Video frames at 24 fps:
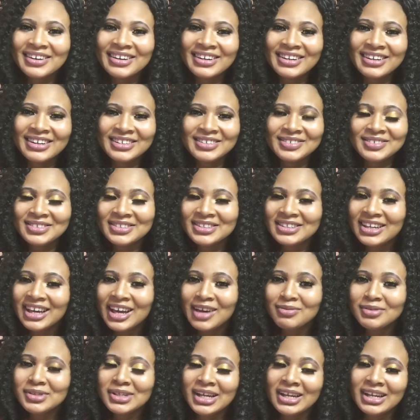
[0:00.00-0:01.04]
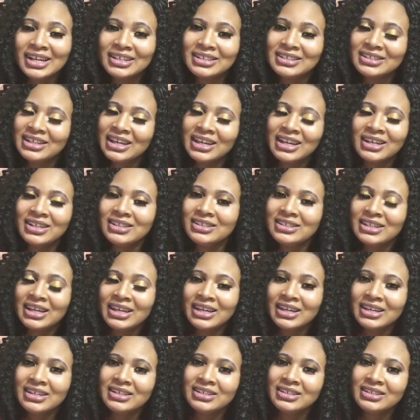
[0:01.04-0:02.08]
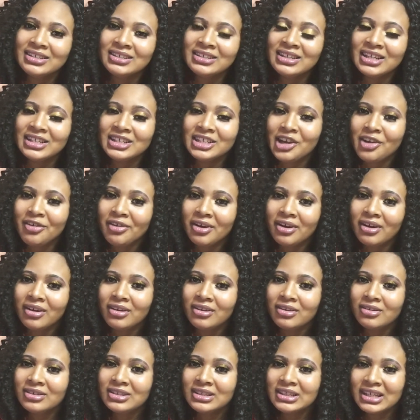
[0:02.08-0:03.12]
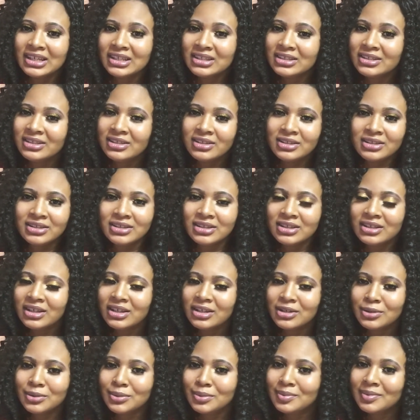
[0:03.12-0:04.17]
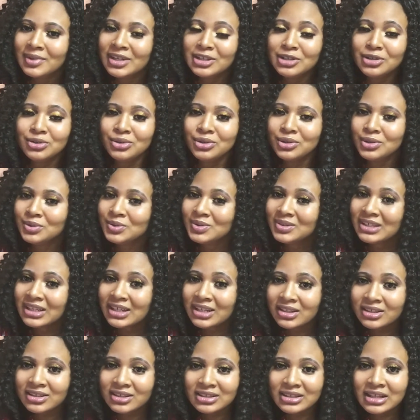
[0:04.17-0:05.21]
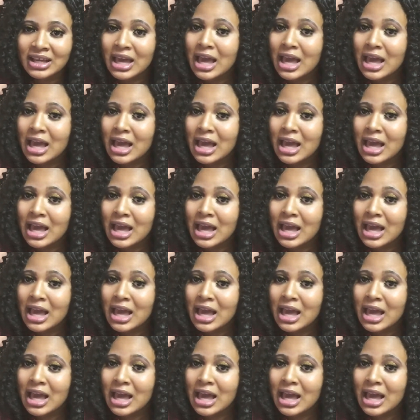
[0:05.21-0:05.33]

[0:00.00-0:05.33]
I don't think I have talent. I can't in that area. Dancing and singing, no, I don't know how to dance,